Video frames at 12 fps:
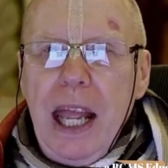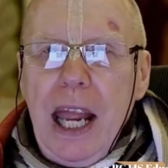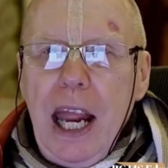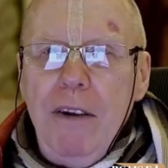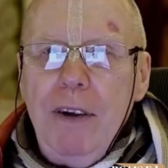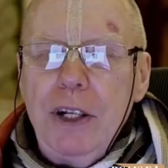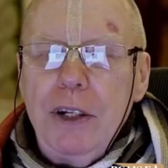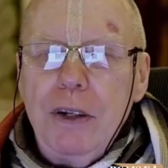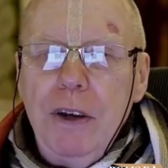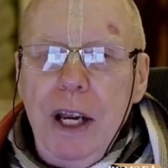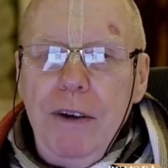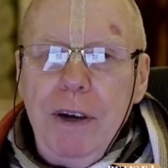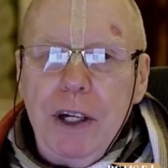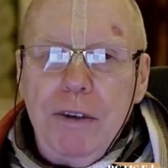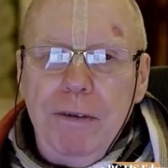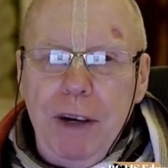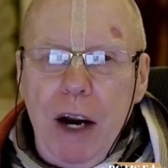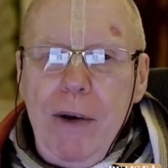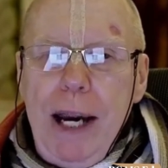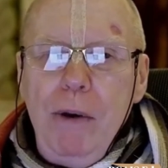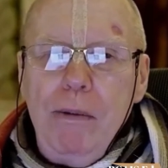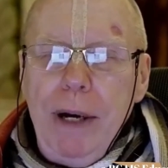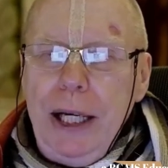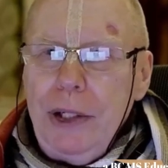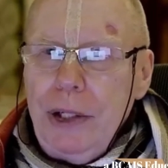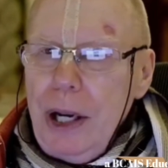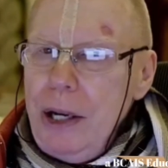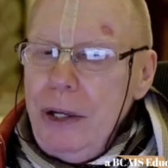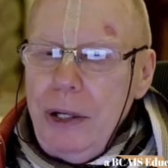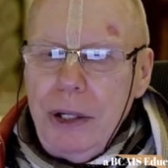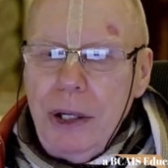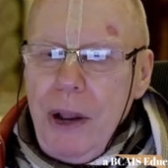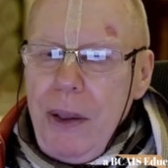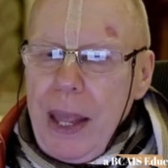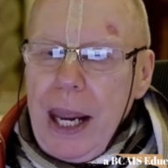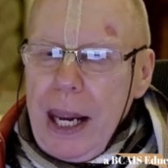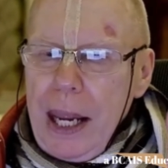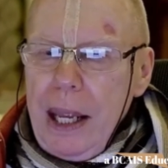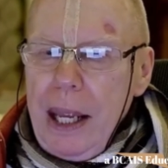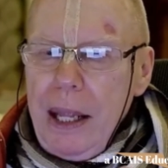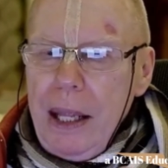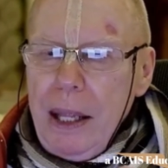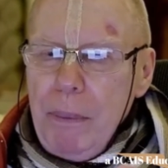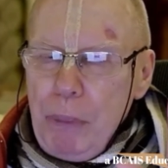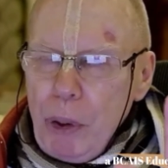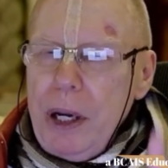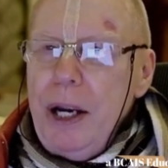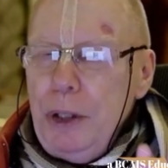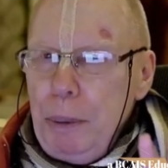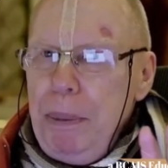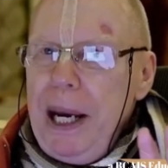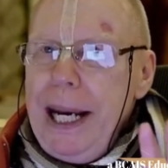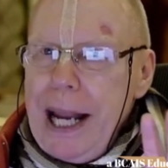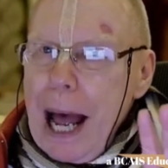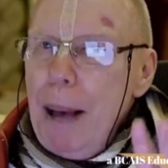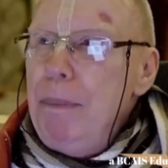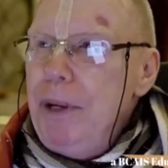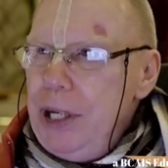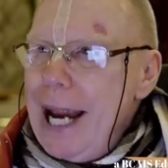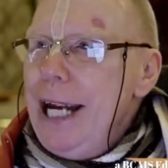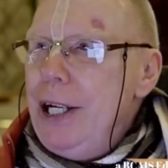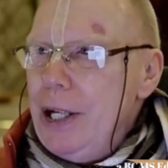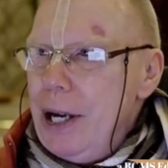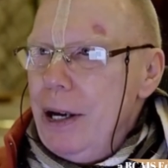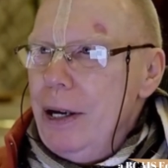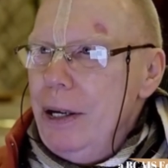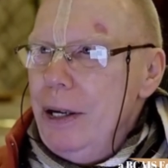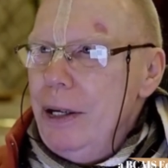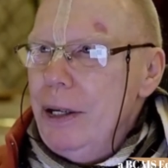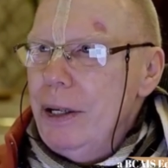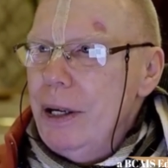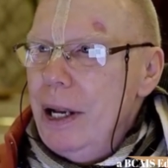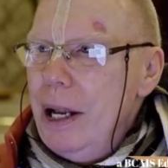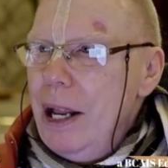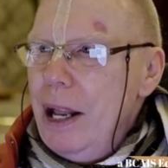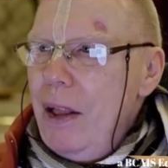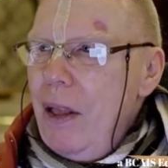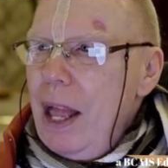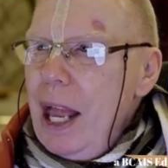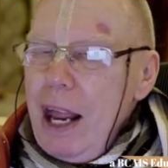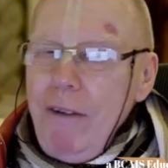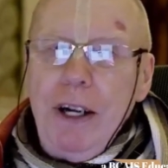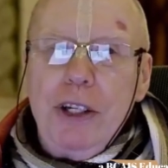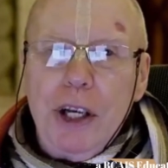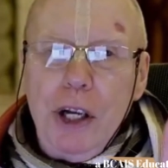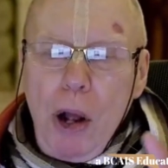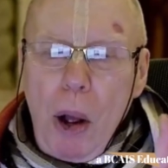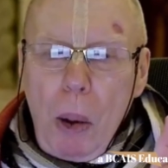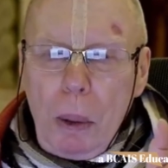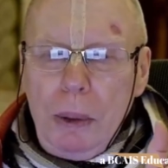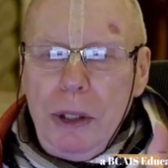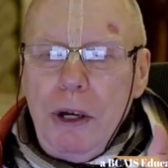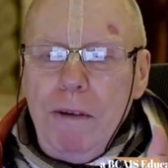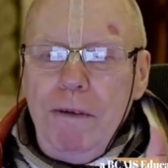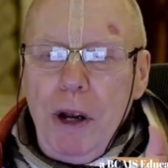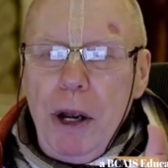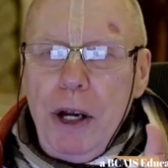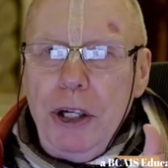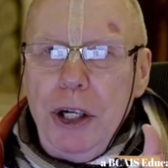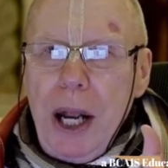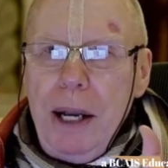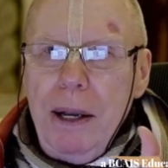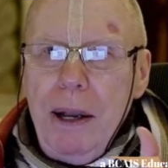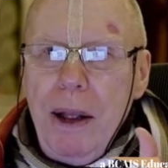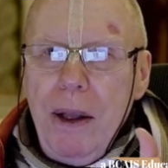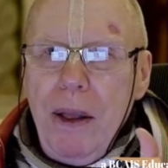if it's very recent, the book has been updated. If it's an older version,